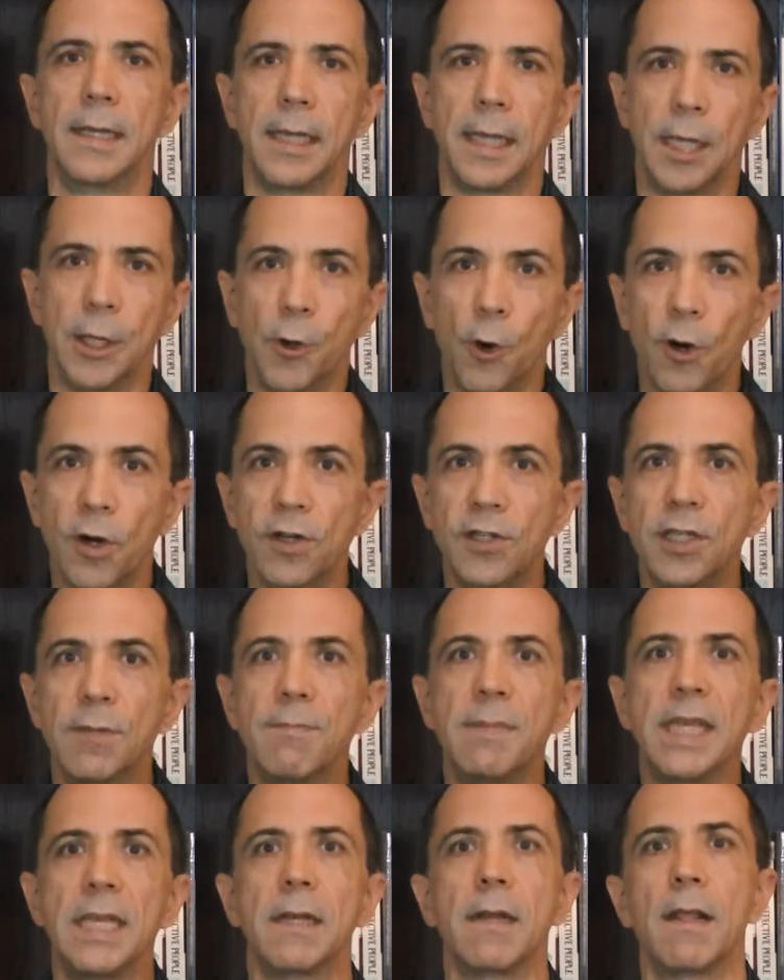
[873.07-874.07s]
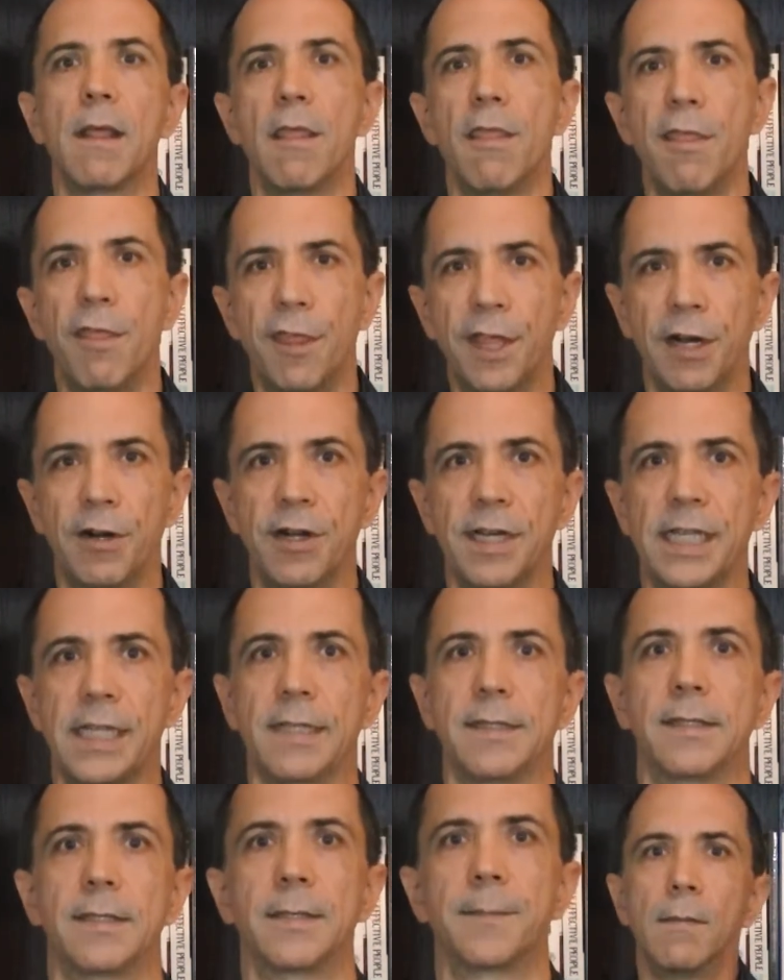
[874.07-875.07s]
in order to meet their
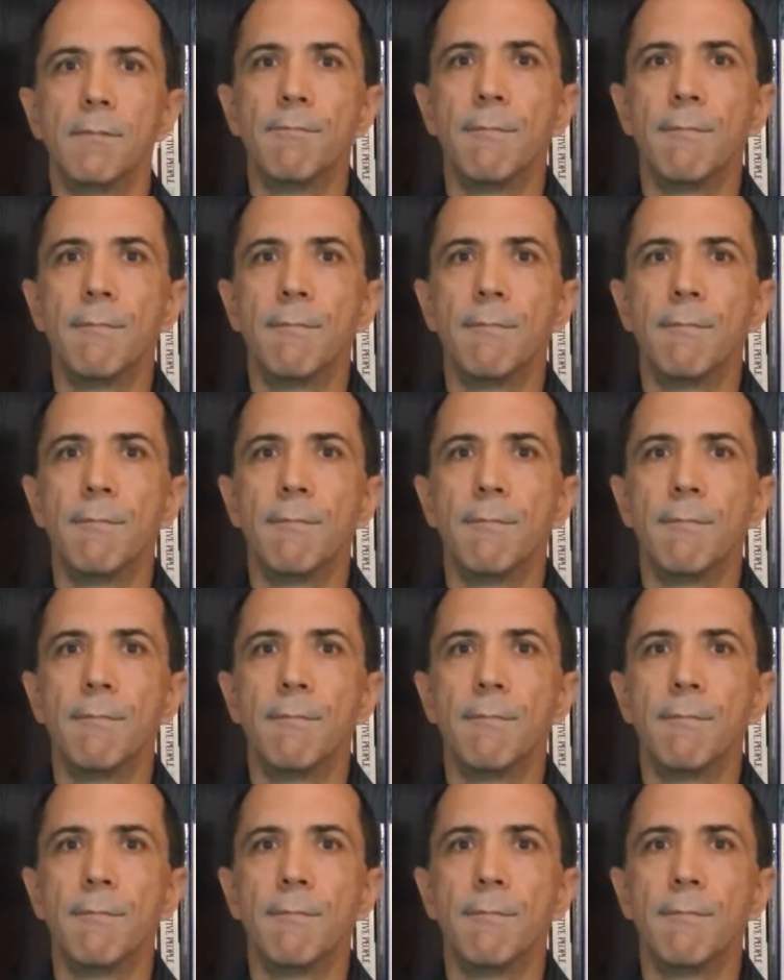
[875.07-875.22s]
needs.